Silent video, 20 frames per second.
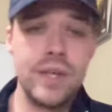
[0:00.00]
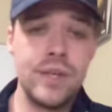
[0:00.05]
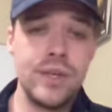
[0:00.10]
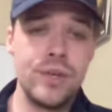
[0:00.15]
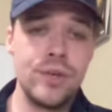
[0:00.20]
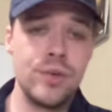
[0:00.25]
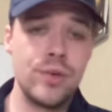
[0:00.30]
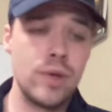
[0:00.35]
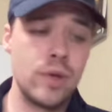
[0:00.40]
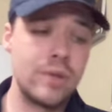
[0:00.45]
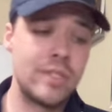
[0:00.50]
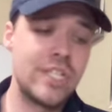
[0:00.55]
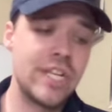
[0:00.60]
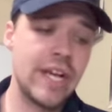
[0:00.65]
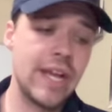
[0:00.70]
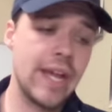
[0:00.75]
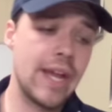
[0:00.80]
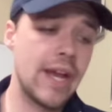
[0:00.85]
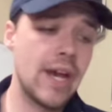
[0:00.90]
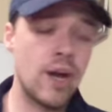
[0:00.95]
Q. Go
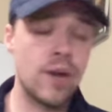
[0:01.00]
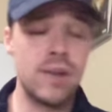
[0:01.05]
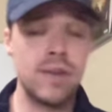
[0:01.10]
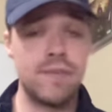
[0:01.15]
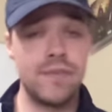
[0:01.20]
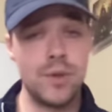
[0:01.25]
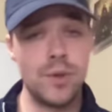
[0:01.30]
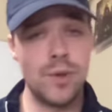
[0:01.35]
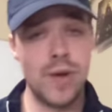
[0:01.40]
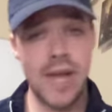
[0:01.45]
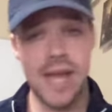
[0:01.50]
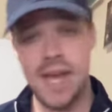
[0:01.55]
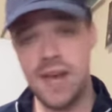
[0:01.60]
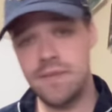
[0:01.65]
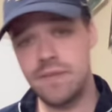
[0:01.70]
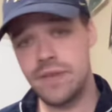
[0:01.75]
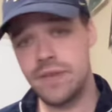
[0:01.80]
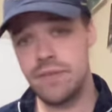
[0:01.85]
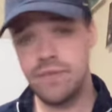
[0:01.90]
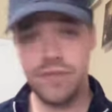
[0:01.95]
check it out if you
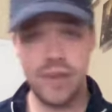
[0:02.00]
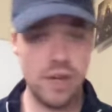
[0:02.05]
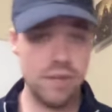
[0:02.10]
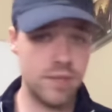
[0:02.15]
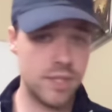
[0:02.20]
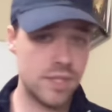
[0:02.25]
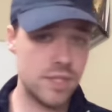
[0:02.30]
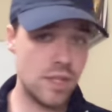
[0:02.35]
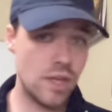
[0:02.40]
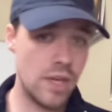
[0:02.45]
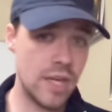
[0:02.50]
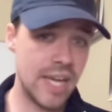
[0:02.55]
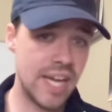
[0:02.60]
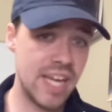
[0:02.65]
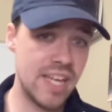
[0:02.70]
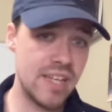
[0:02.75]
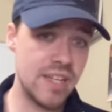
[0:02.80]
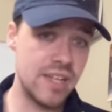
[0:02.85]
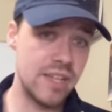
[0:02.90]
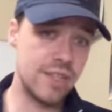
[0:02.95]
haven't. Favorite song
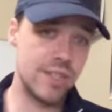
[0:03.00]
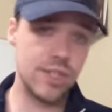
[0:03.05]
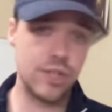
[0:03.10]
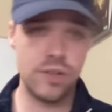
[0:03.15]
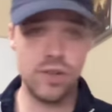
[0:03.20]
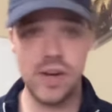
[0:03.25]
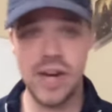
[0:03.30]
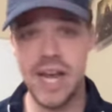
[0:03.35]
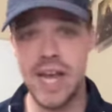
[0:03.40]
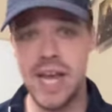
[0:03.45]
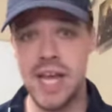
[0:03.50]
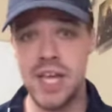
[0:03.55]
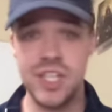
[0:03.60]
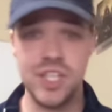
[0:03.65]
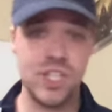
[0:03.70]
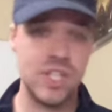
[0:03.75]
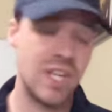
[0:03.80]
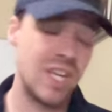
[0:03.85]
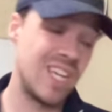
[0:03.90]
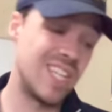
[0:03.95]
on it is
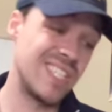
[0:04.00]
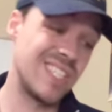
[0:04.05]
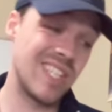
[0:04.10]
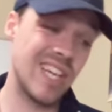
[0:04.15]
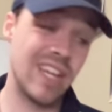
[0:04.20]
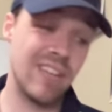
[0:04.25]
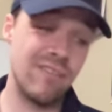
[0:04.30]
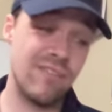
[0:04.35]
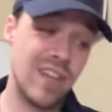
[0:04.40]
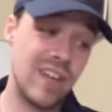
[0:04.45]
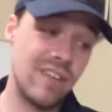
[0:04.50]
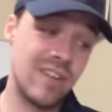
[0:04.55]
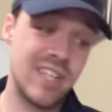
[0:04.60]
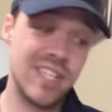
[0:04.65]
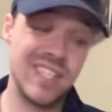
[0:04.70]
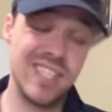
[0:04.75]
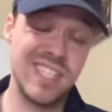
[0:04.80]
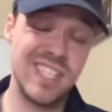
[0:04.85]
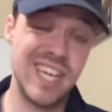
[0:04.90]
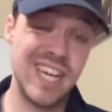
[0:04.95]
Crash. Second favorite
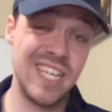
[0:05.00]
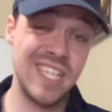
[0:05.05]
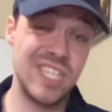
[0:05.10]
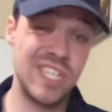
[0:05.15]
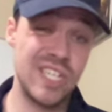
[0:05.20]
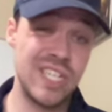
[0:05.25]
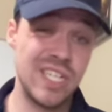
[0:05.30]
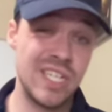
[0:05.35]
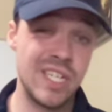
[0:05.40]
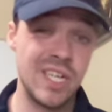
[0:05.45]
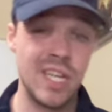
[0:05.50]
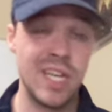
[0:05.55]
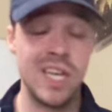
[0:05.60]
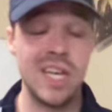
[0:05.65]
is Attention.